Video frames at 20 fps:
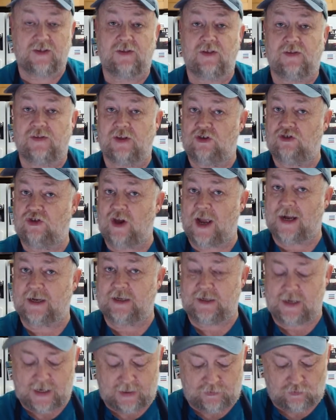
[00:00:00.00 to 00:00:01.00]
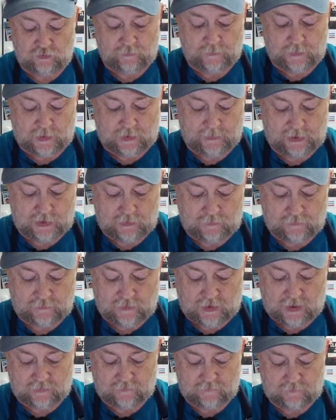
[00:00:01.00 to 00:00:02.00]
This is a Jack Daniels barbecue
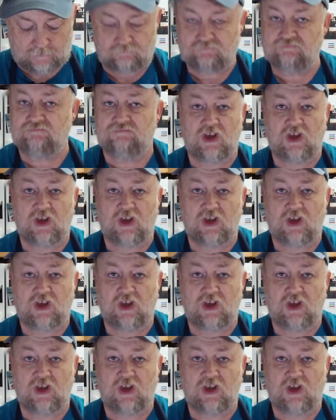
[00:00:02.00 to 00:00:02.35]
sauce.